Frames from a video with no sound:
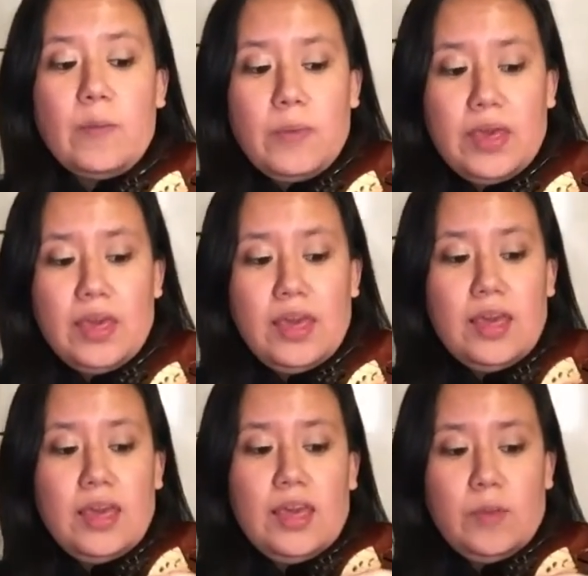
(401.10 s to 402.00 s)
B,
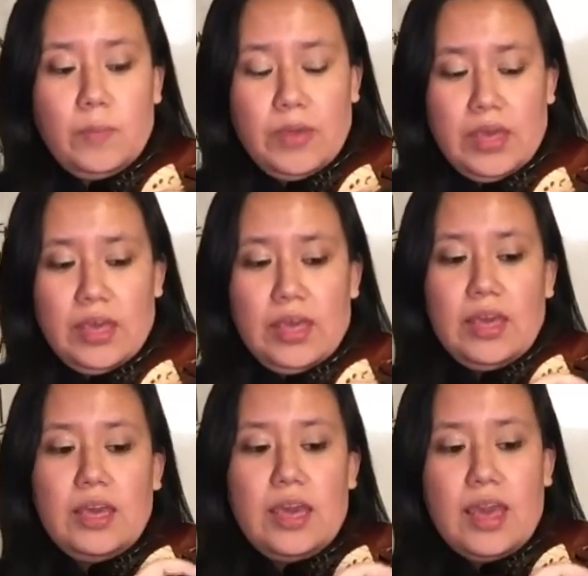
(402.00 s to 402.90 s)
B,
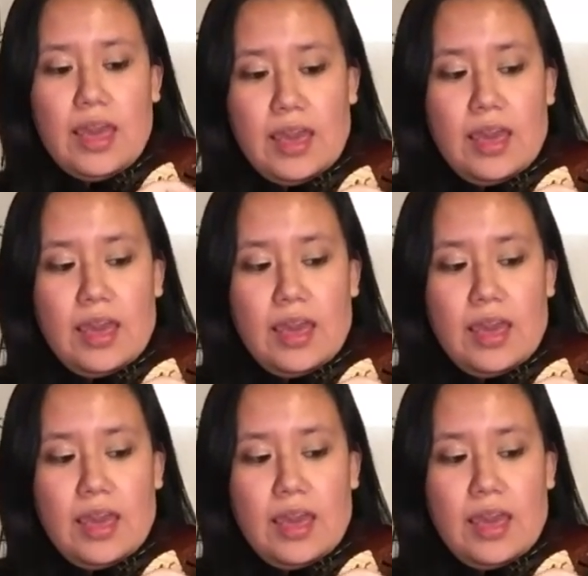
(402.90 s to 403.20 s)
A,